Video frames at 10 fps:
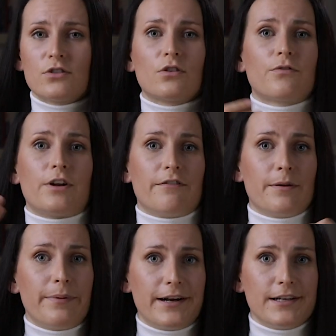It's not for
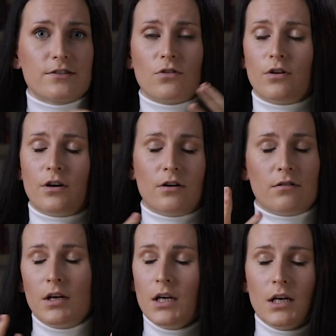every parent, or